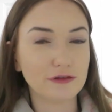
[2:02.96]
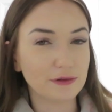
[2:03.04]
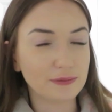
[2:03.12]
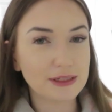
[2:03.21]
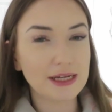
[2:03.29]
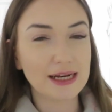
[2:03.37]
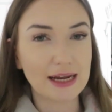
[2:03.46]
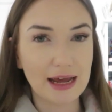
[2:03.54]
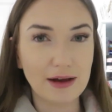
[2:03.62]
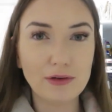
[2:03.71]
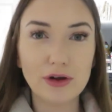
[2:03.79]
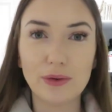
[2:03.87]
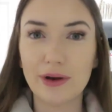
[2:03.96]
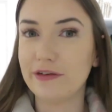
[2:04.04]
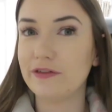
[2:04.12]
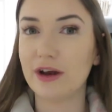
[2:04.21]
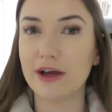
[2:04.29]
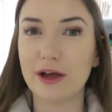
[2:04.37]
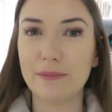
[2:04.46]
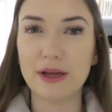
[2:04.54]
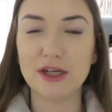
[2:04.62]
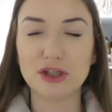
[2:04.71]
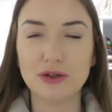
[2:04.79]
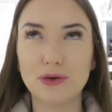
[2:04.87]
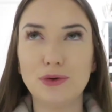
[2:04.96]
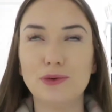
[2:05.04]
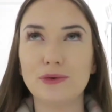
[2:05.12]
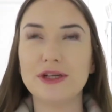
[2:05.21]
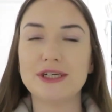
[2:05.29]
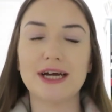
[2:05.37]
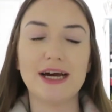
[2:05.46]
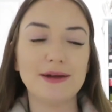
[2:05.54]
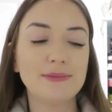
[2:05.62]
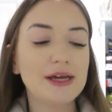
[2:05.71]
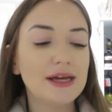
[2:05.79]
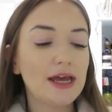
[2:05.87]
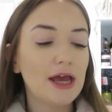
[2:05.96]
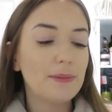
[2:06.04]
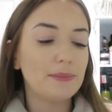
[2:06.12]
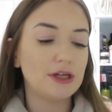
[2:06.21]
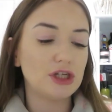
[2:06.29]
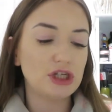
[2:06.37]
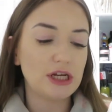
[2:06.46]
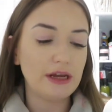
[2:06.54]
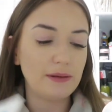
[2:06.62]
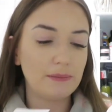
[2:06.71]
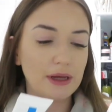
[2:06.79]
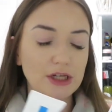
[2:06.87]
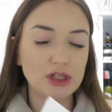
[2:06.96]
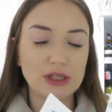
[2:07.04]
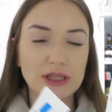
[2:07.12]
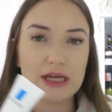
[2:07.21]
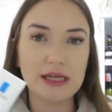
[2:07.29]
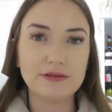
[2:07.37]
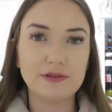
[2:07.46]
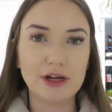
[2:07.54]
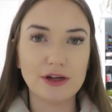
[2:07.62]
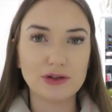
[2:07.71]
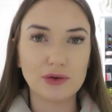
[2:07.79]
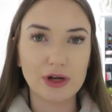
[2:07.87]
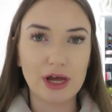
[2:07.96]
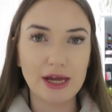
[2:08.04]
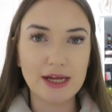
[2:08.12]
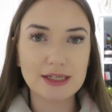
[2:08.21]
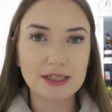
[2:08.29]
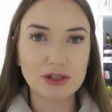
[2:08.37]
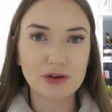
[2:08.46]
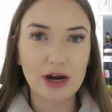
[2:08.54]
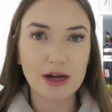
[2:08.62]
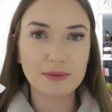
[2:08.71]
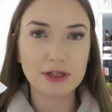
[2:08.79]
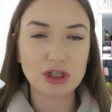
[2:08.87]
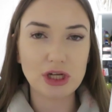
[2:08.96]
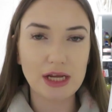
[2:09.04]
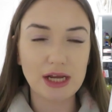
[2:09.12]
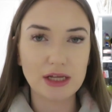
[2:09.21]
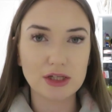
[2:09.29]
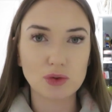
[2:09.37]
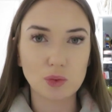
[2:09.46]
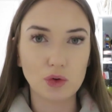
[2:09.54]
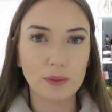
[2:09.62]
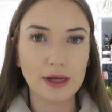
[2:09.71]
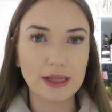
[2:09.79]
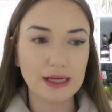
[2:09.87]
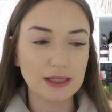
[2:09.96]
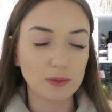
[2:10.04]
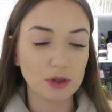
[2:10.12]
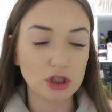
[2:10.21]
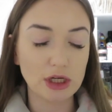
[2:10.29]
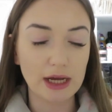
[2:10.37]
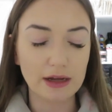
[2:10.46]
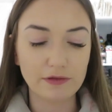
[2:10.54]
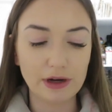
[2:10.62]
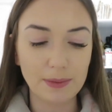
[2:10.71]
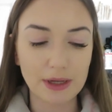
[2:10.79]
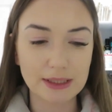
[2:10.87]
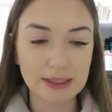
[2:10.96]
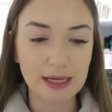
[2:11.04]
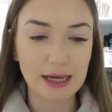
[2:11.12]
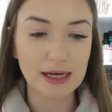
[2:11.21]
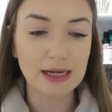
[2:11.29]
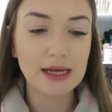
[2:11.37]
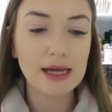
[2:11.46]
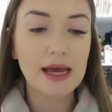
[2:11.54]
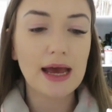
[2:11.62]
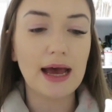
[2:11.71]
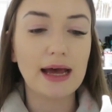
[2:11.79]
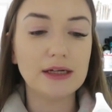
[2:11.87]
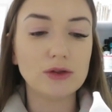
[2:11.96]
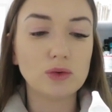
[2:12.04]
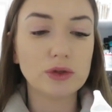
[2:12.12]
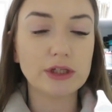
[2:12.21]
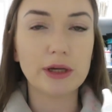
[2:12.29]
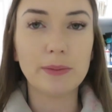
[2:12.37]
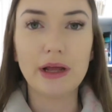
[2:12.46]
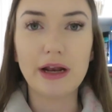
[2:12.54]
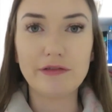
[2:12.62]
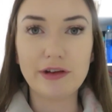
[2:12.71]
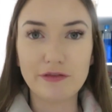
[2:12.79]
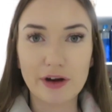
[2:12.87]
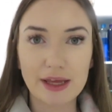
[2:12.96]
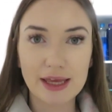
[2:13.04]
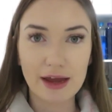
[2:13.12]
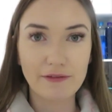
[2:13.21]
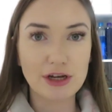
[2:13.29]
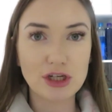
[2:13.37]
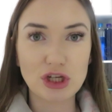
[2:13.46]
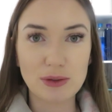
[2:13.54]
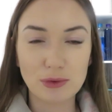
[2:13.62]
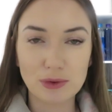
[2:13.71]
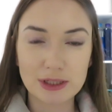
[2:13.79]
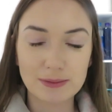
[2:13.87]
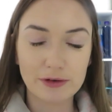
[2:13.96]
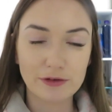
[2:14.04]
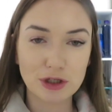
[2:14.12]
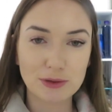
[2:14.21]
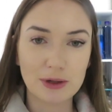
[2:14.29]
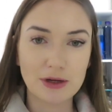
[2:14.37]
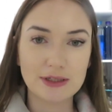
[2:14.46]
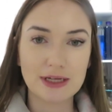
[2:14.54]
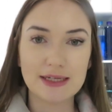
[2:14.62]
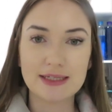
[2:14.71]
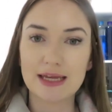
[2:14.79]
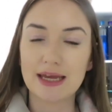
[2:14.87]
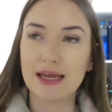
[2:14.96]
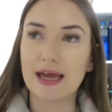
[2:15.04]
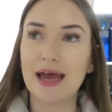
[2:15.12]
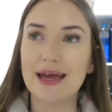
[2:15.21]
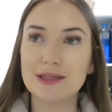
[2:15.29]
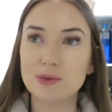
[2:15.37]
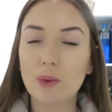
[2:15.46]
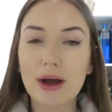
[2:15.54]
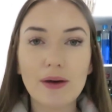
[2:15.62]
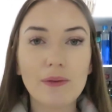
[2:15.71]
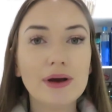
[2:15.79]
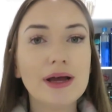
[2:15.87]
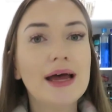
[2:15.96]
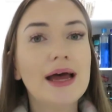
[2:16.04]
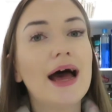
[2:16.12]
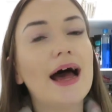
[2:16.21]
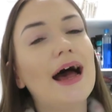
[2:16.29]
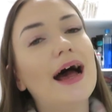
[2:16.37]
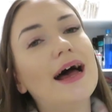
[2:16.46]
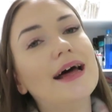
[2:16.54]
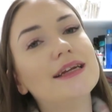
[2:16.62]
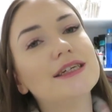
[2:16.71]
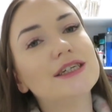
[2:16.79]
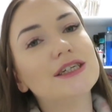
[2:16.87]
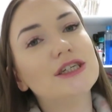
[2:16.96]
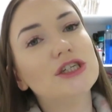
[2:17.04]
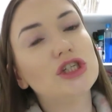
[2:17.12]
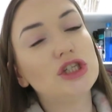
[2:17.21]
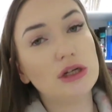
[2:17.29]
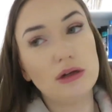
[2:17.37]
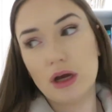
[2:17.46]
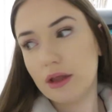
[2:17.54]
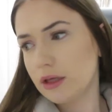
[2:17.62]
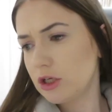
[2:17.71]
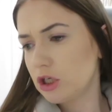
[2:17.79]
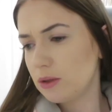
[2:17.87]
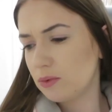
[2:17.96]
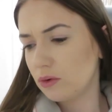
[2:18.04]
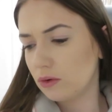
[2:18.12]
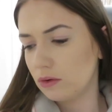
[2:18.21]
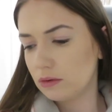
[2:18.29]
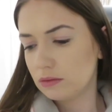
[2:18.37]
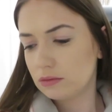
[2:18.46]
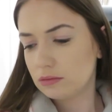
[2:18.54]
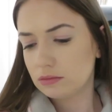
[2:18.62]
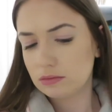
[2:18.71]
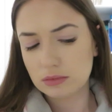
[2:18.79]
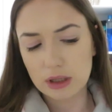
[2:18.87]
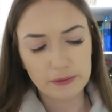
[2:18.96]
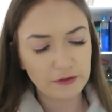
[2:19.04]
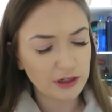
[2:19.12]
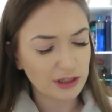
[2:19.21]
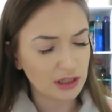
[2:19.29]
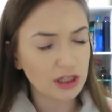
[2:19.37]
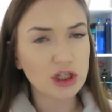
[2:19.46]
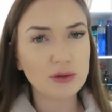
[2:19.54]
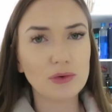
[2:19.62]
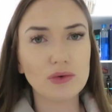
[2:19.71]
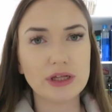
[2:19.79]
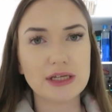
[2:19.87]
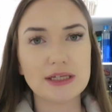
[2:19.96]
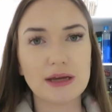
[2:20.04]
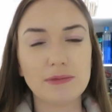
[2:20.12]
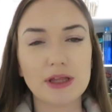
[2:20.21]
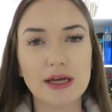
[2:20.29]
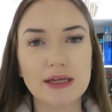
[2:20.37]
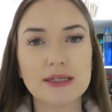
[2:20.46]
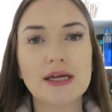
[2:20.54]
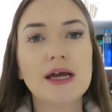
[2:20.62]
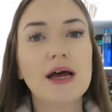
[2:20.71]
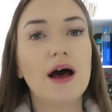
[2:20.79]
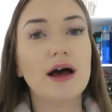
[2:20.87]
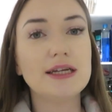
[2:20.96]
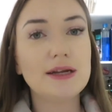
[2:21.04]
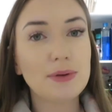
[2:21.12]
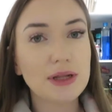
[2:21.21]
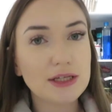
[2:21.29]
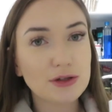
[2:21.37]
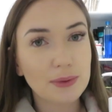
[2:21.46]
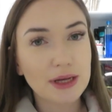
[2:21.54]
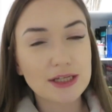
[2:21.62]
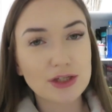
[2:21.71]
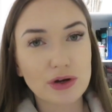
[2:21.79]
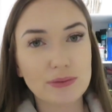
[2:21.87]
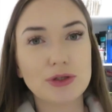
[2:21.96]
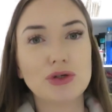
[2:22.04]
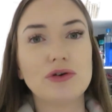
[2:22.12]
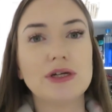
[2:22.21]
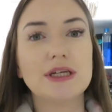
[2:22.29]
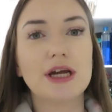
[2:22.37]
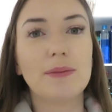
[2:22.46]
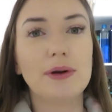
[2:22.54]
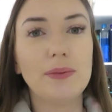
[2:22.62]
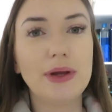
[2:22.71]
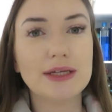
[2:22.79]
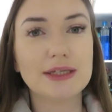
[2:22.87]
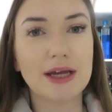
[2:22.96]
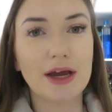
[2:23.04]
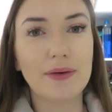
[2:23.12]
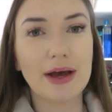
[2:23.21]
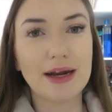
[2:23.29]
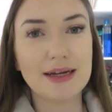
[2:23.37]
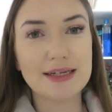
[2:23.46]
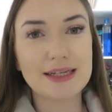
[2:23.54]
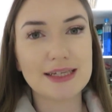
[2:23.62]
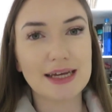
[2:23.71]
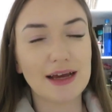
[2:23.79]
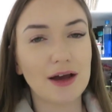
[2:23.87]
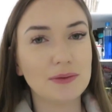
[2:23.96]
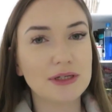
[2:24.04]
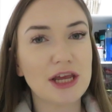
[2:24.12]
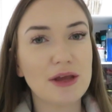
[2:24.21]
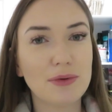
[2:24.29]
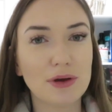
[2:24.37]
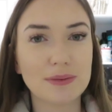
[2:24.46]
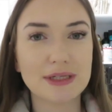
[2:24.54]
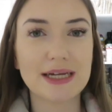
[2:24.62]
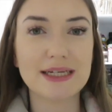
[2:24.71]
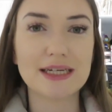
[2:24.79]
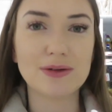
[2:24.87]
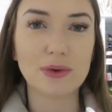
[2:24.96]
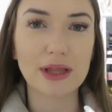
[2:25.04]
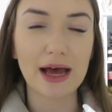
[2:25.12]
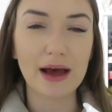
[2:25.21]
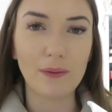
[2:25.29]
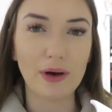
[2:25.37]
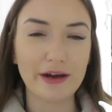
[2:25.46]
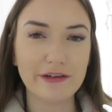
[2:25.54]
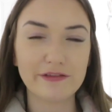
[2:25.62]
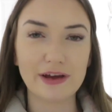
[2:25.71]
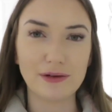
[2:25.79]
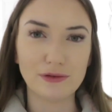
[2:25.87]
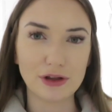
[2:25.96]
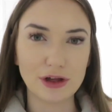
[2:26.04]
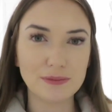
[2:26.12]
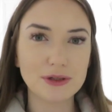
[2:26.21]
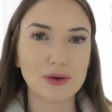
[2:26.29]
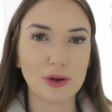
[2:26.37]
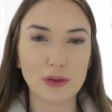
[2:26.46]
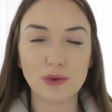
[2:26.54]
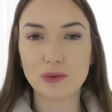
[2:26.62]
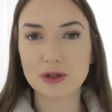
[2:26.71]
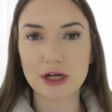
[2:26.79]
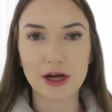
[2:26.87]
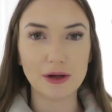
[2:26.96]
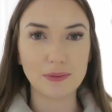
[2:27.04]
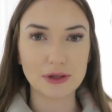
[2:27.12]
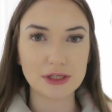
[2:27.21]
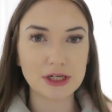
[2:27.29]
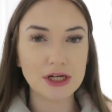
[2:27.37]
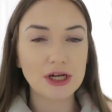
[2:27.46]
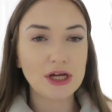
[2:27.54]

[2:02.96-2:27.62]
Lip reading: from Sid and Elle, who I feel like I mention all the time, but she mentioned these videos on her Instagram. She swore by these when she had really bad skin, and also my lovely friend Kerry, she bought some La Roche Posay skincare as well, and I think she bought these same things. I did put these on my Instagram stories a couple of weeks ago and I did say I would keep you updated with how I found them, so I thought I would